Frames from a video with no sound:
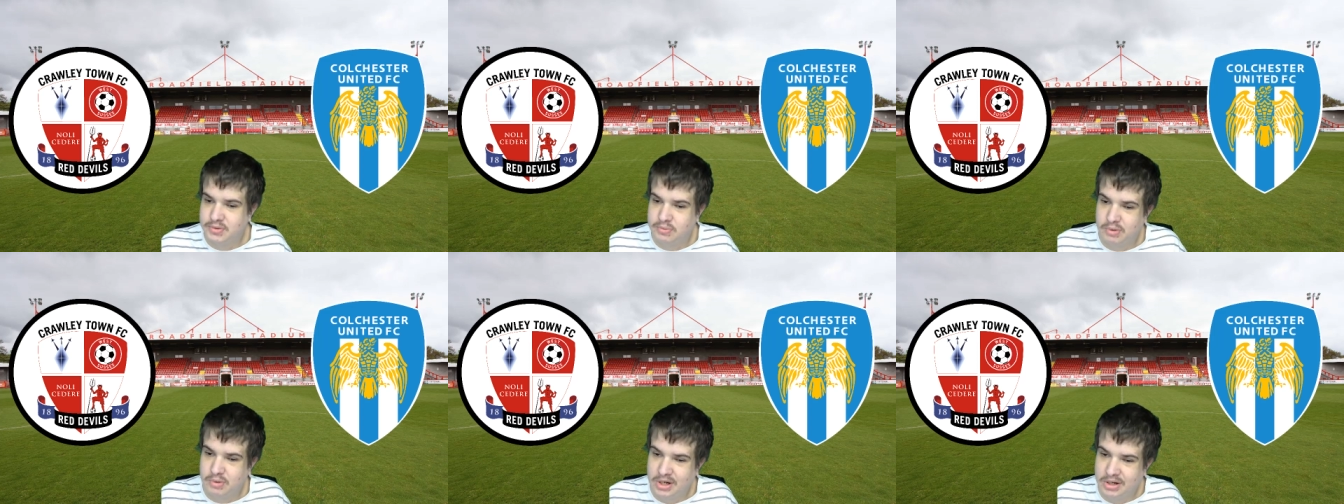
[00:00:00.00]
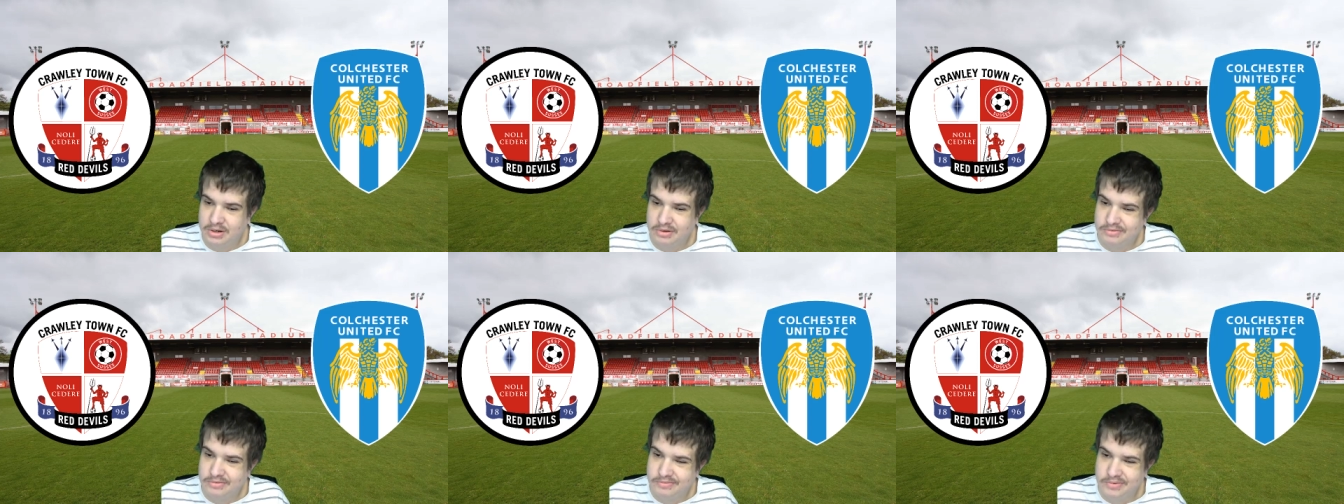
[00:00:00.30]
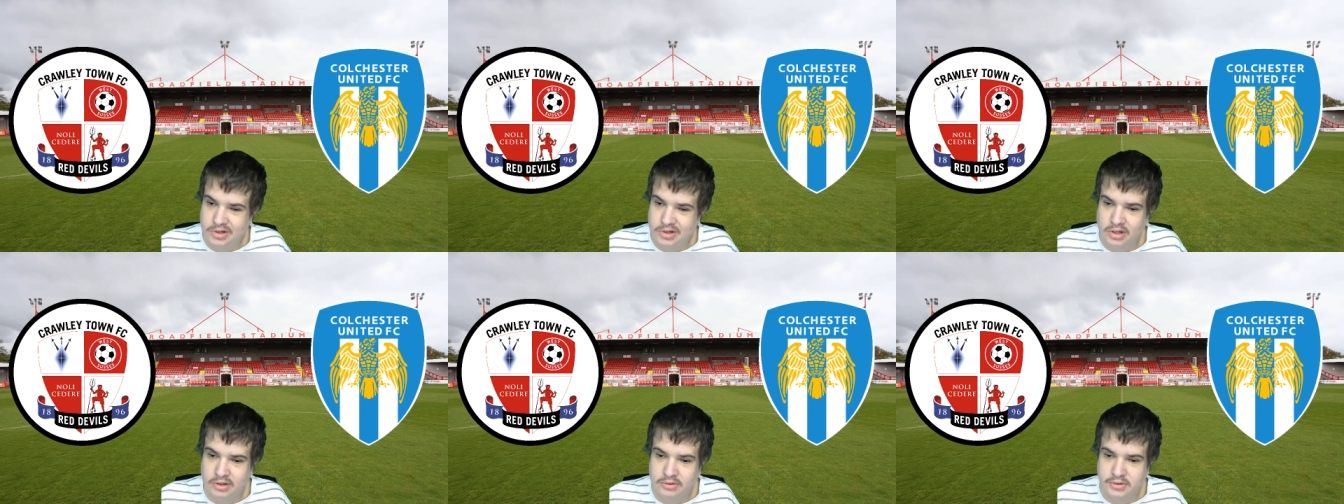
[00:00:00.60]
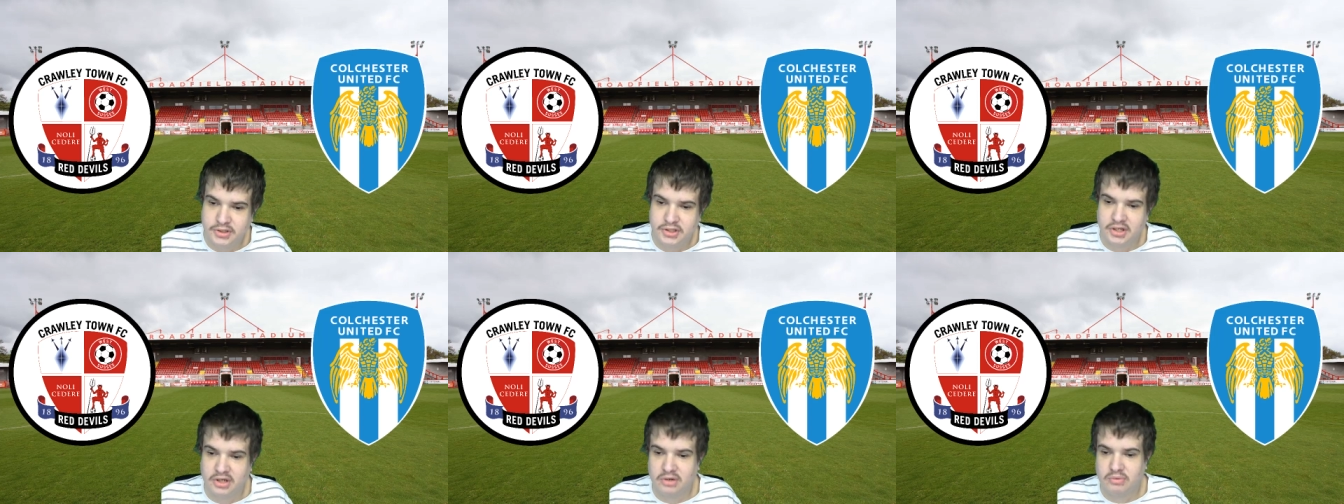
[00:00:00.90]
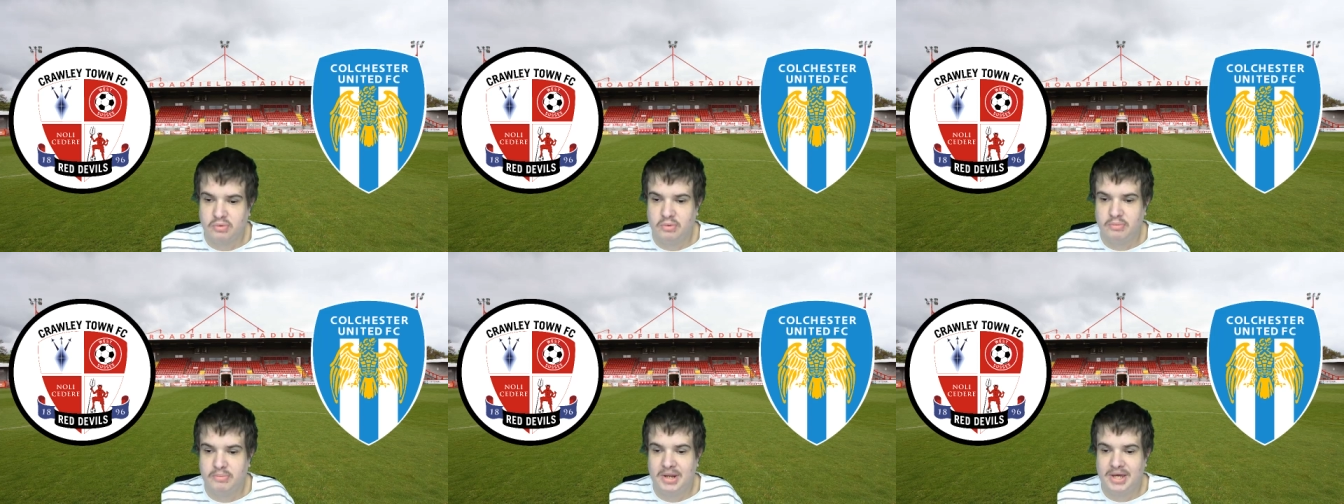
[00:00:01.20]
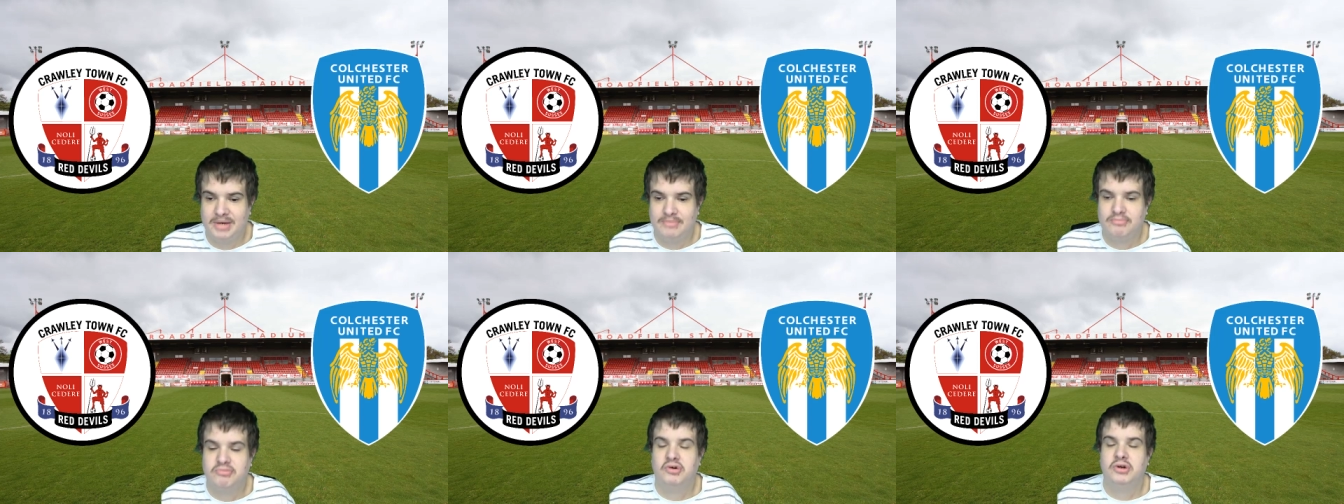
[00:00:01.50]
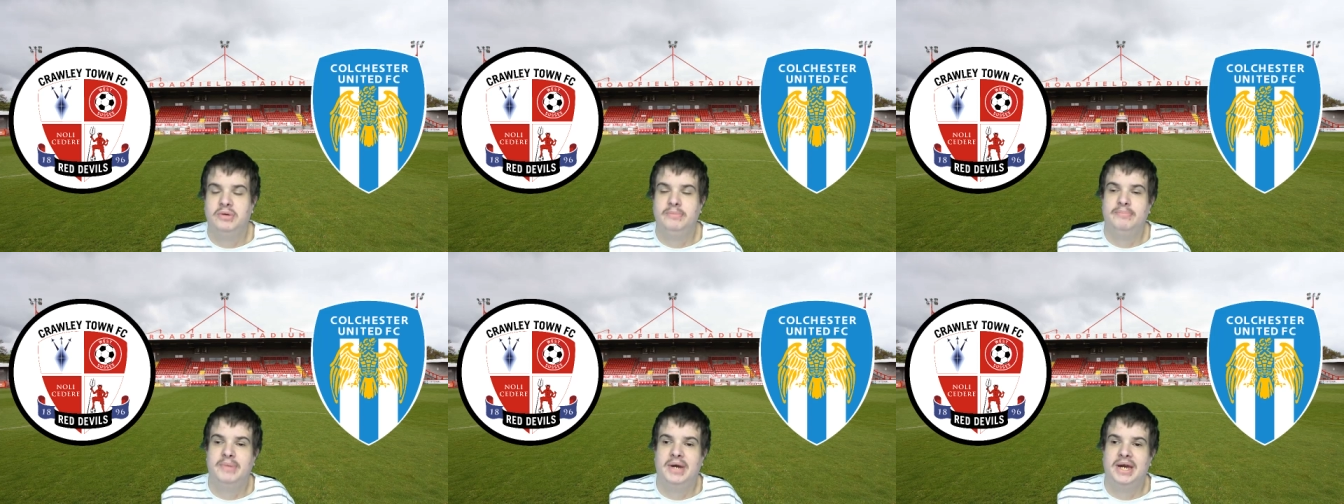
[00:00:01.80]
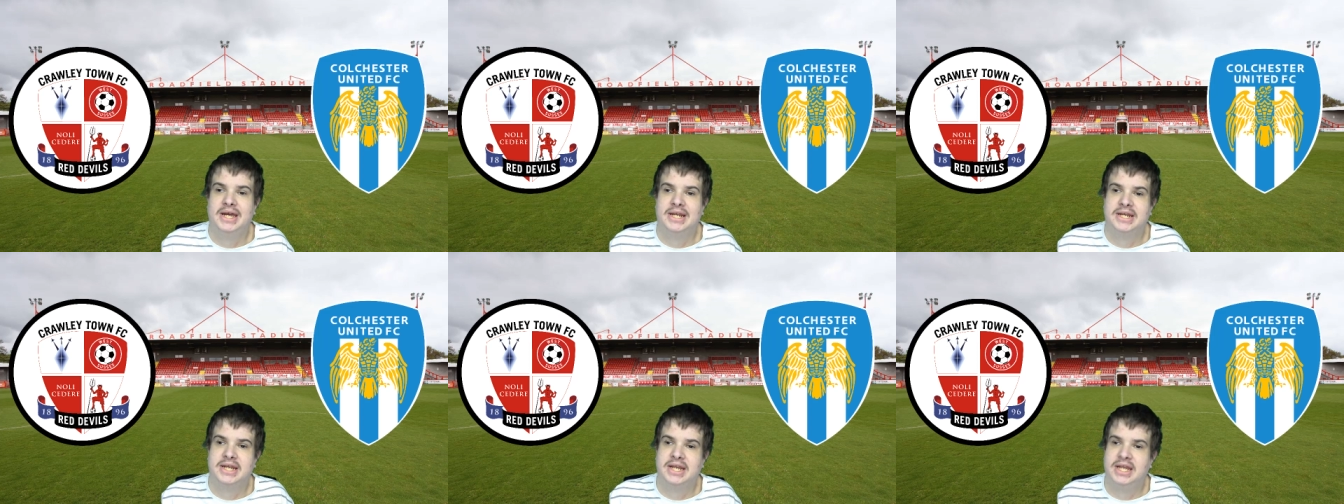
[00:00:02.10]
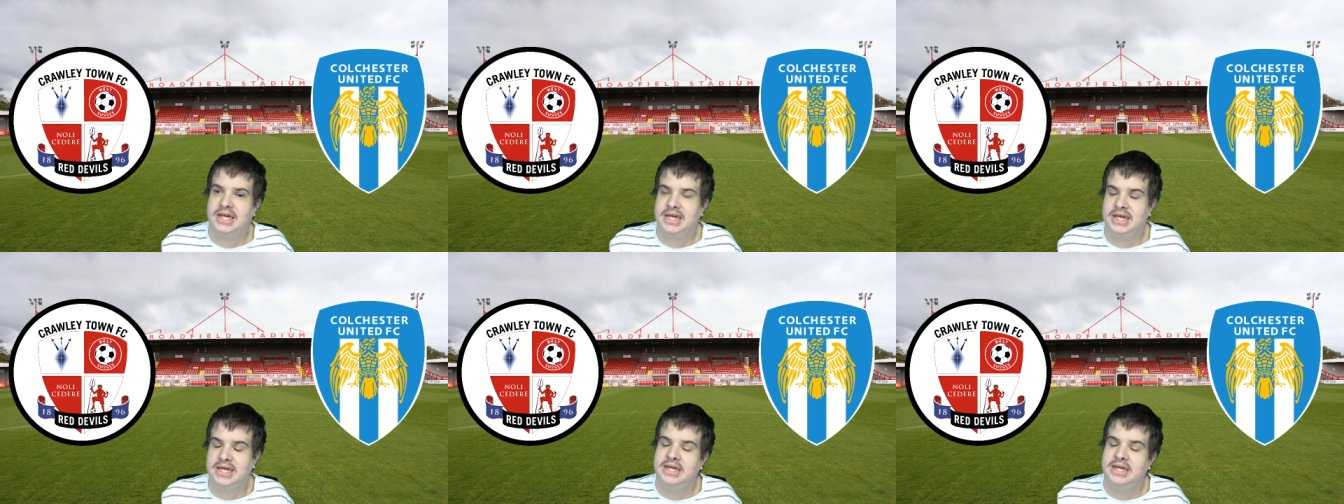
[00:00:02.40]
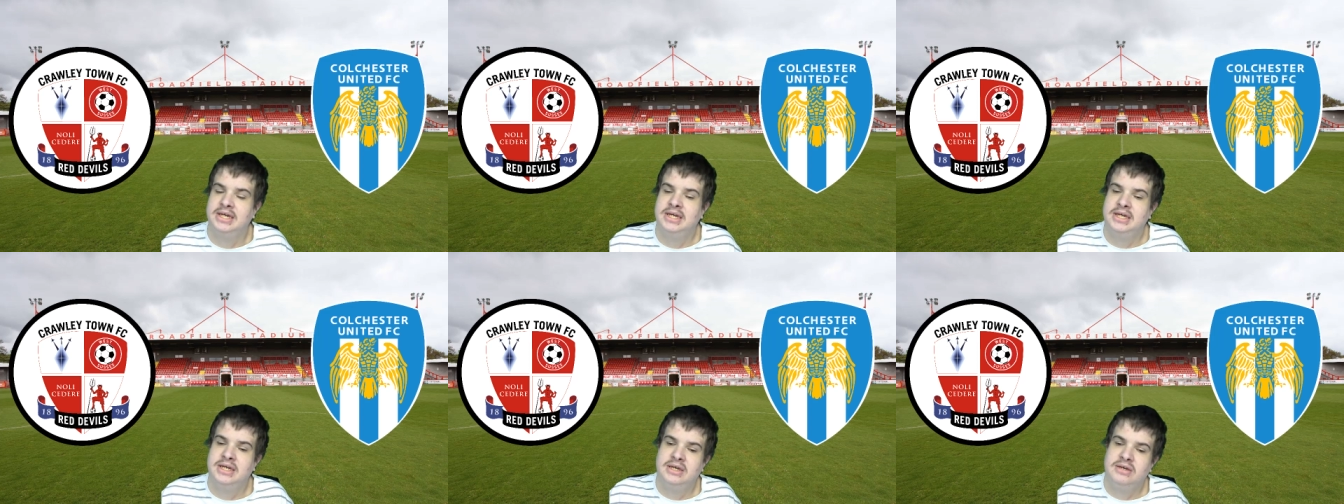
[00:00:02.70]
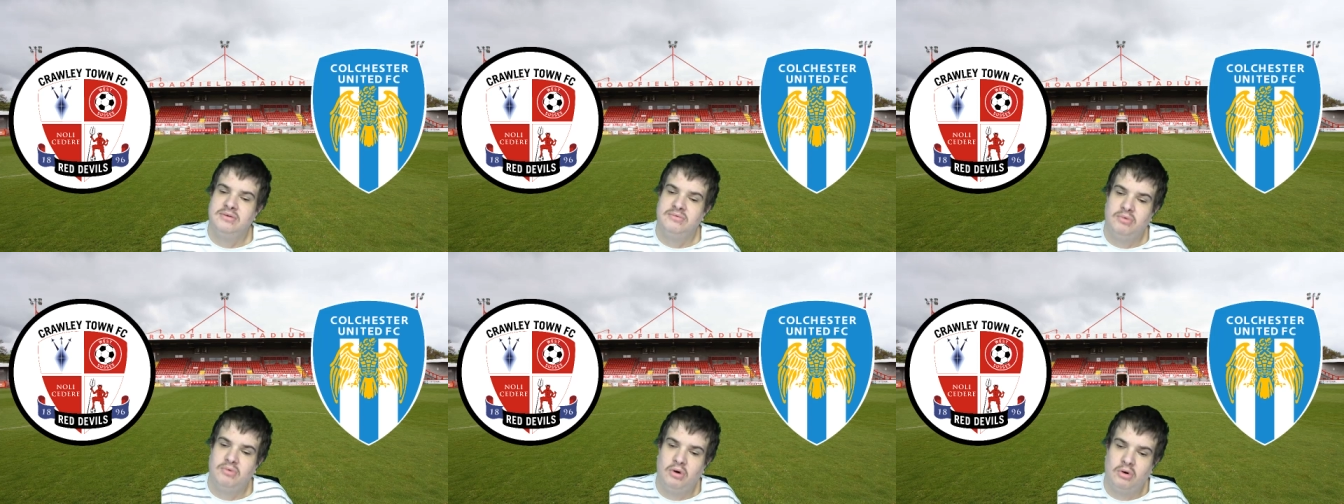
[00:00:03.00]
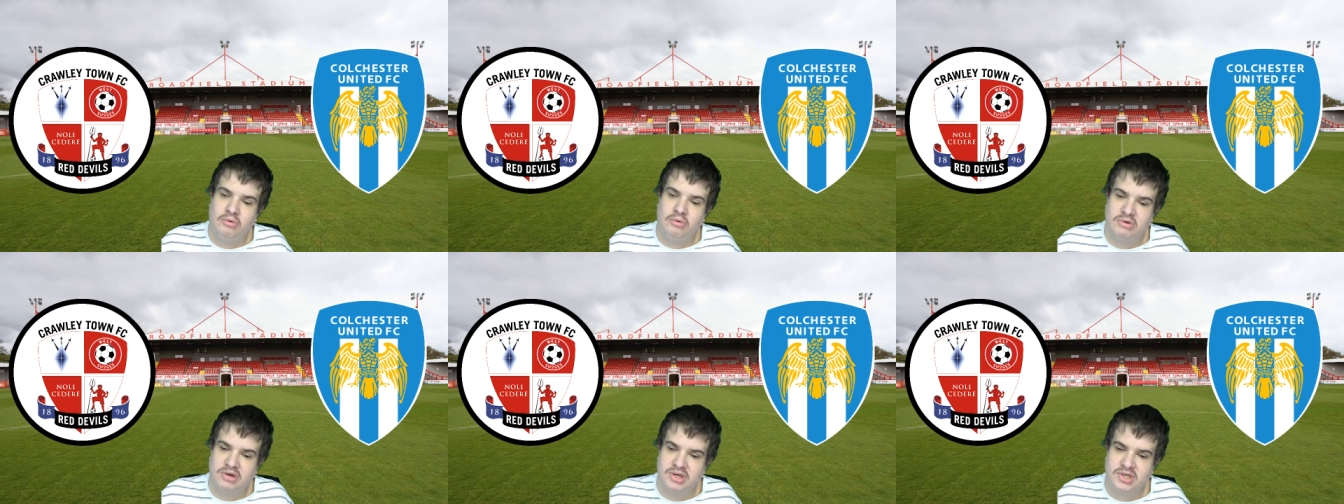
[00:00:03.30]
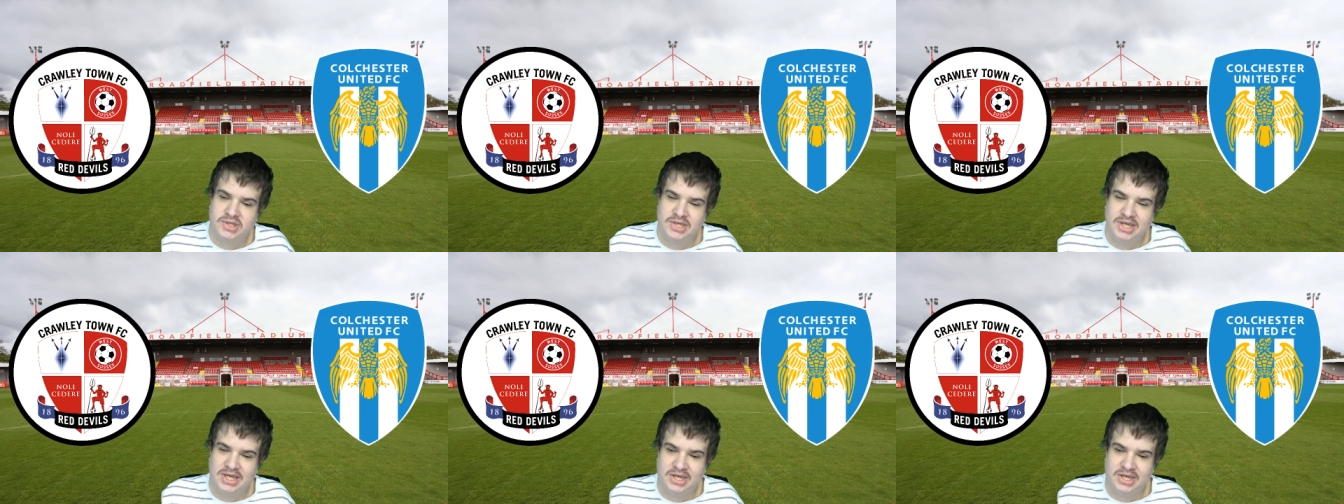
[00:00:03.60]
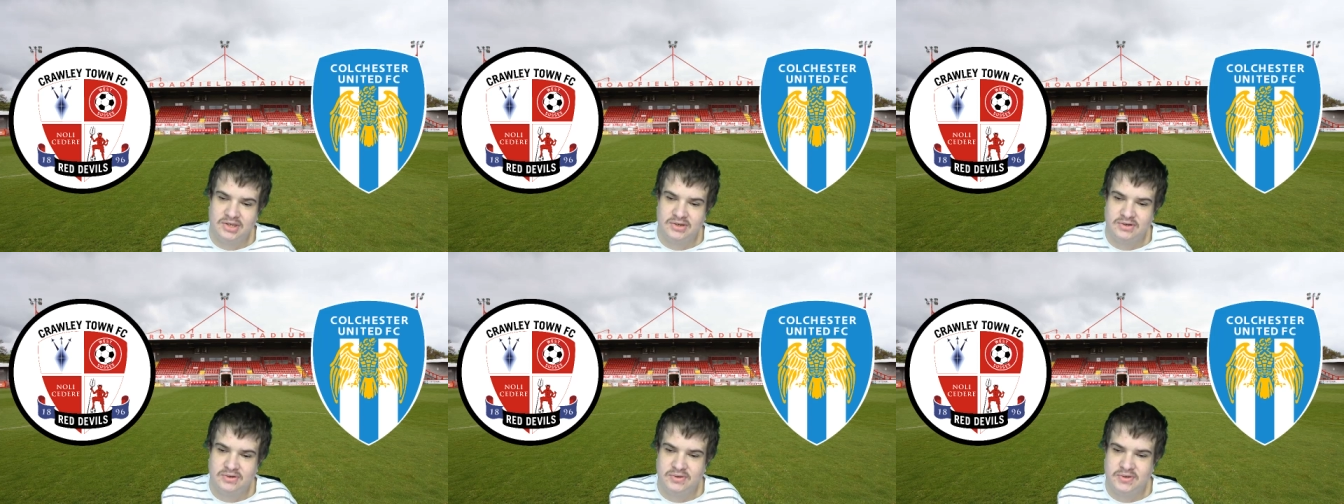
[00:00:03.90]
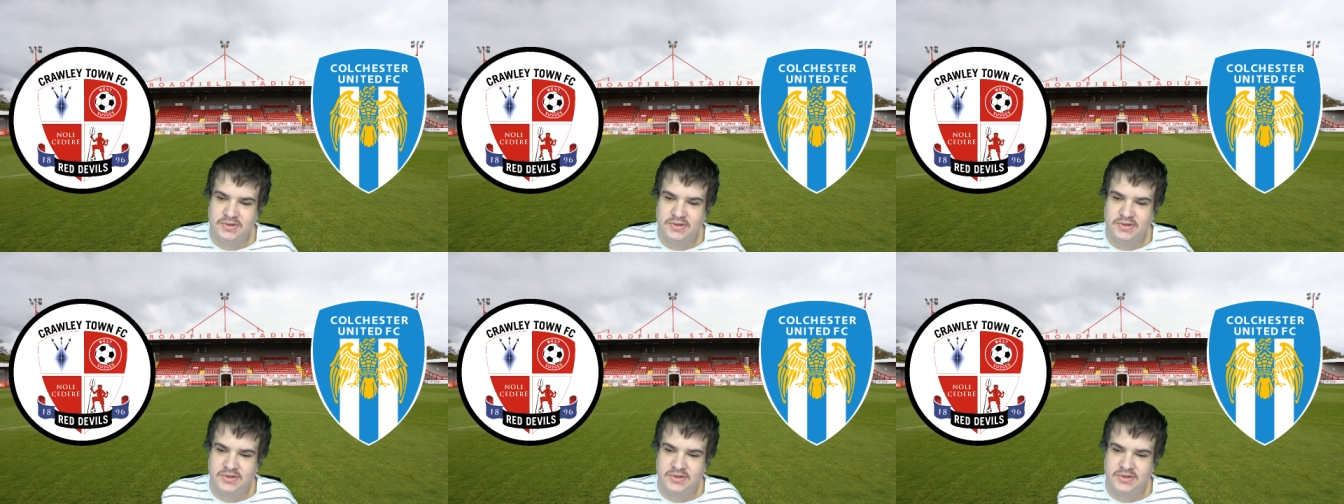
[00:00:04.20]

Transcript: well, you know, Stoke were playing pretty badly all this season.